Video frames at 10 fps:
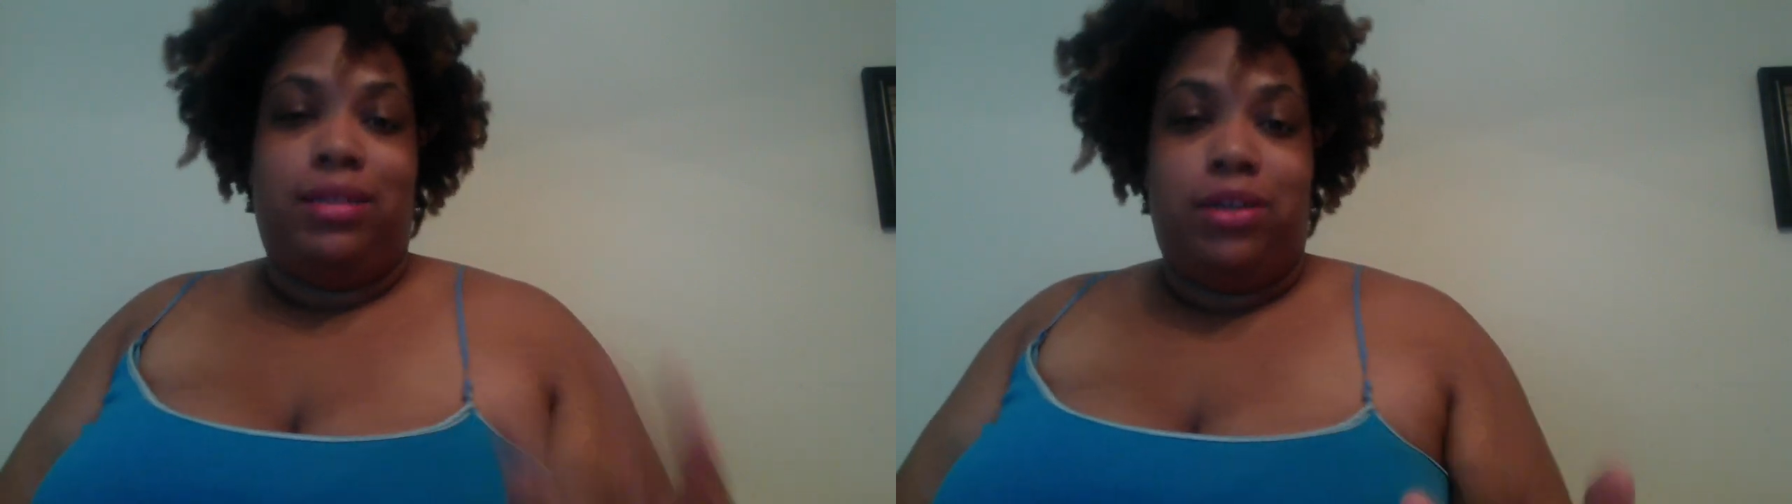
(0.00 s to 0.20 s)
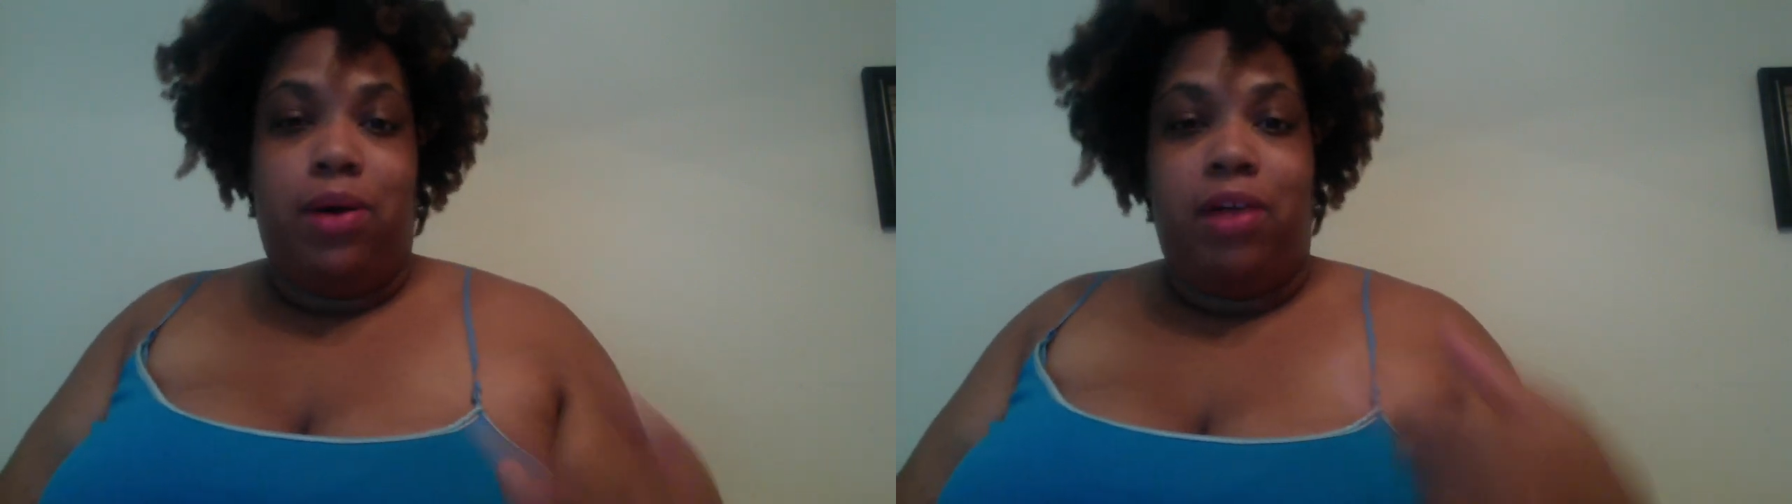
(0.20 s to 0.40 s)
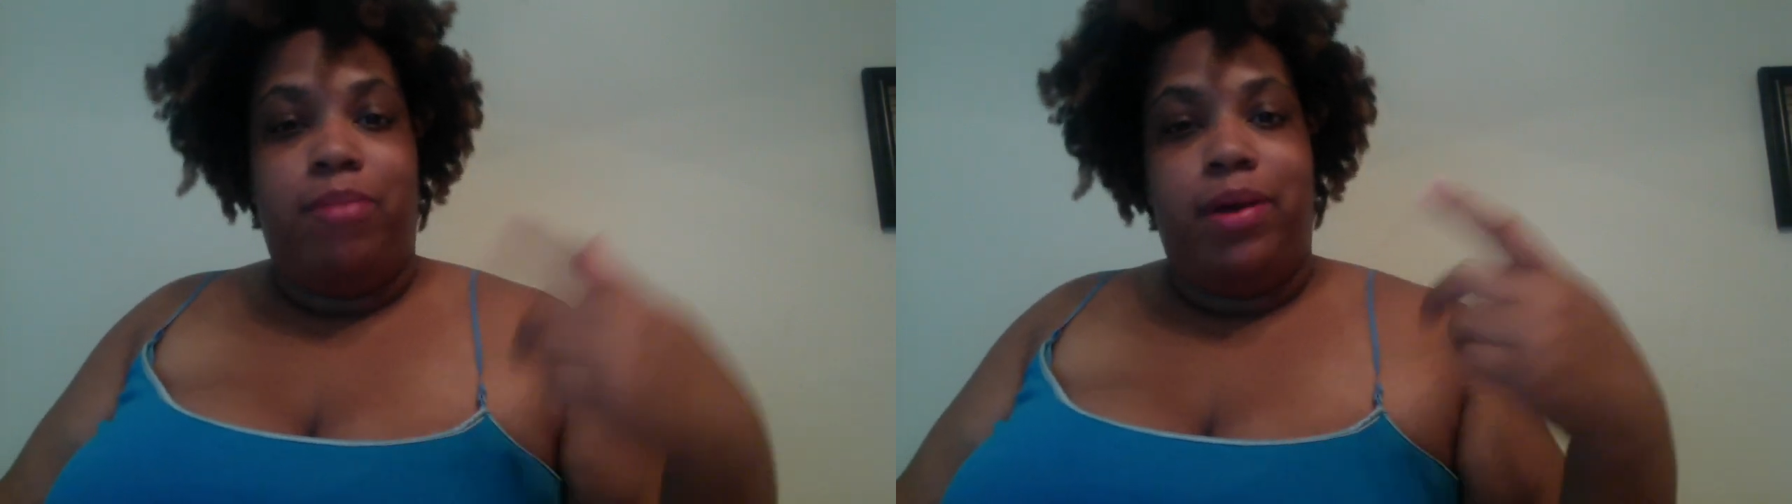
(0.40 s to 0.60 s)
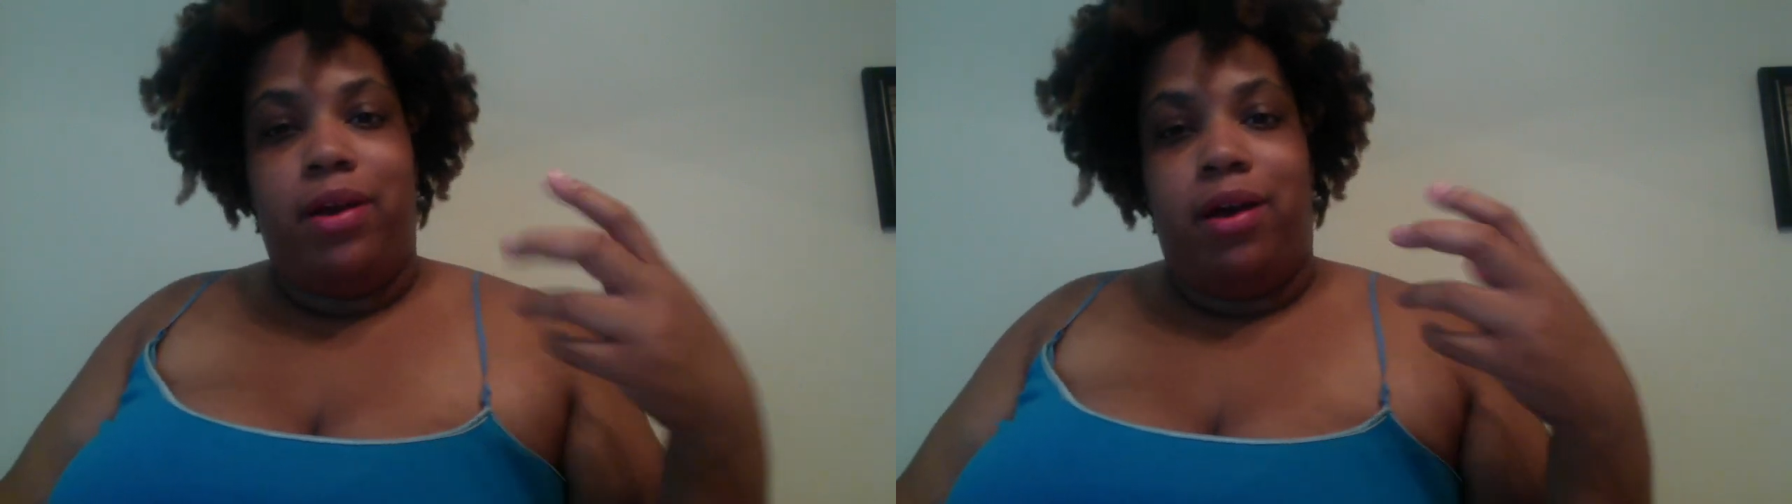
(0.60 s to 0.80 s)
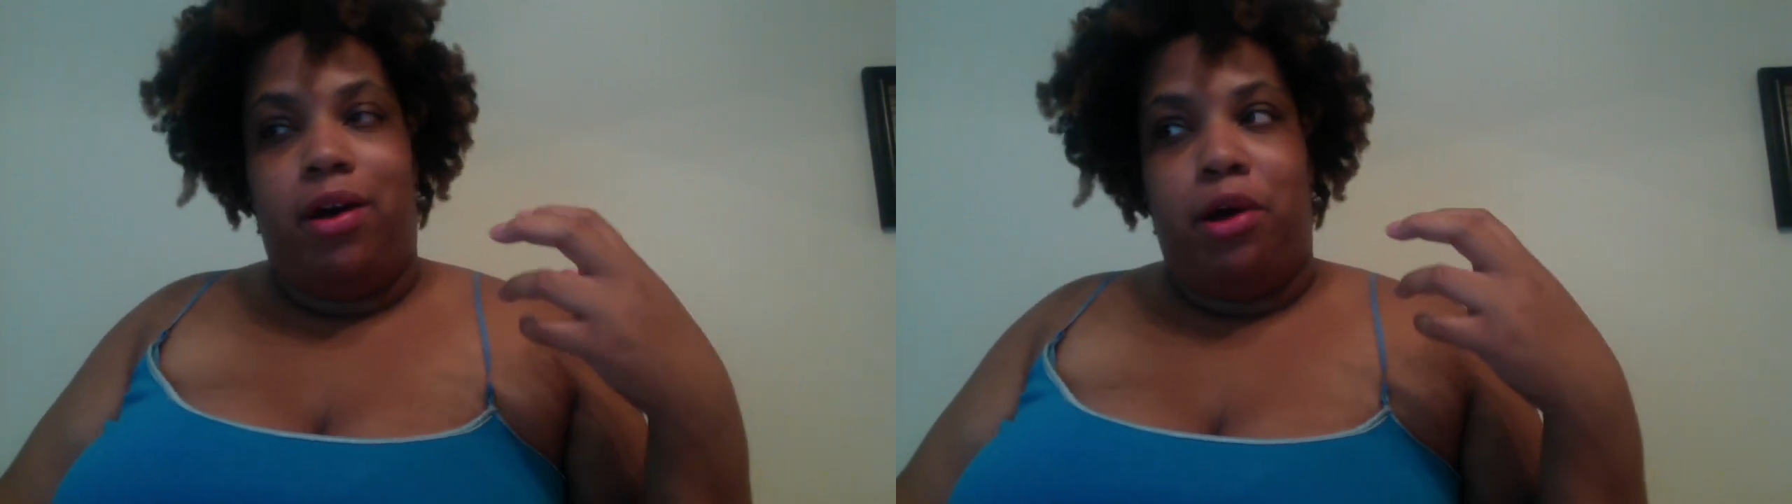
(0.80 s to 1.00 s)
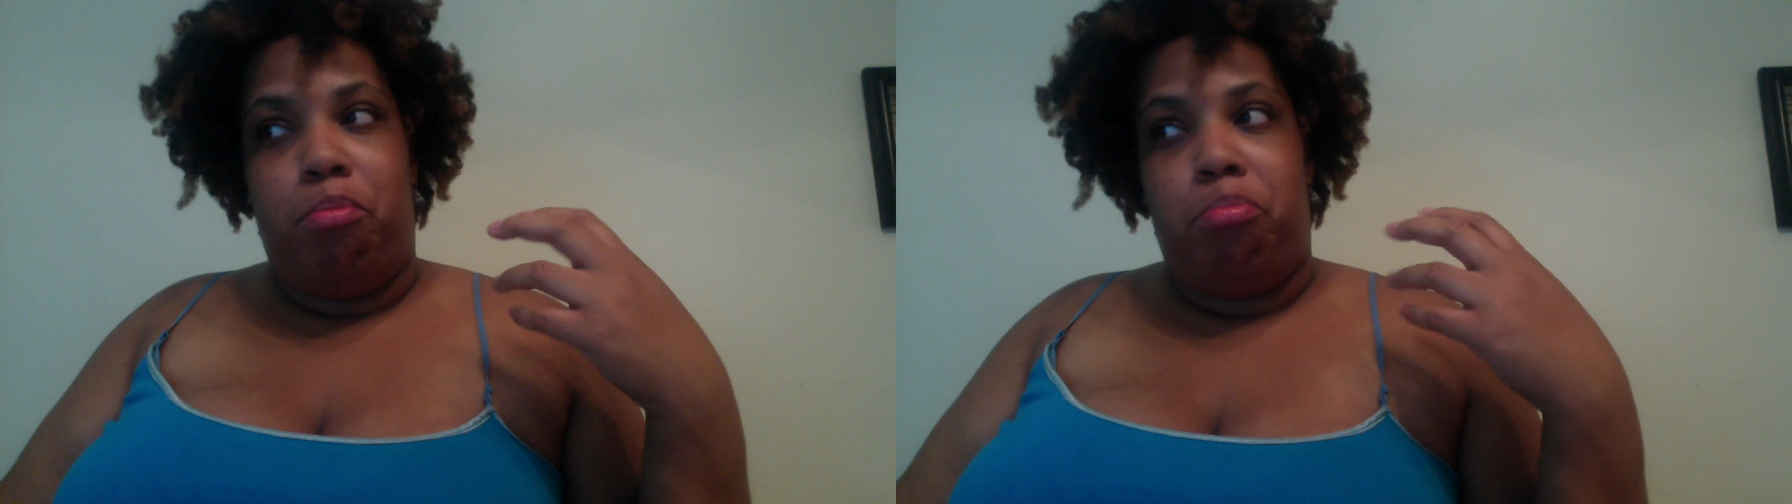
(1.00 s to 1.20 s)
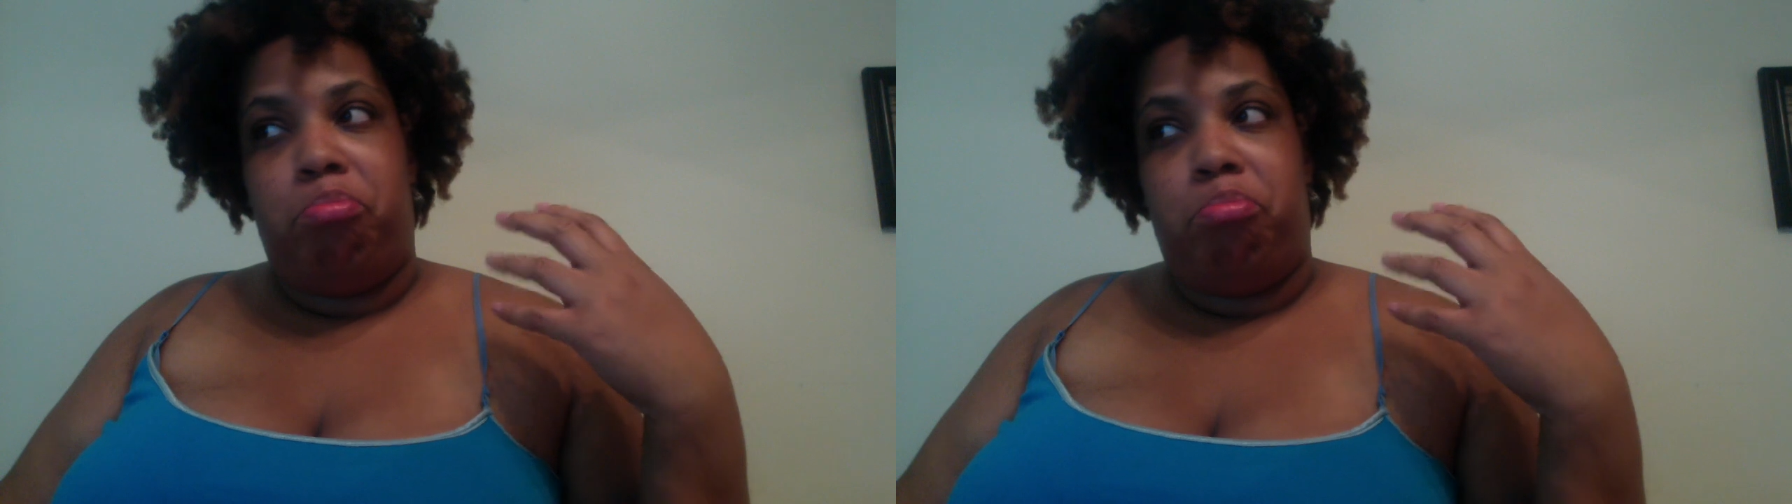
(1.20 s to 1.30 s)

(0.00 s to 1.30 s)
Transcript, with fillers: know I've been um,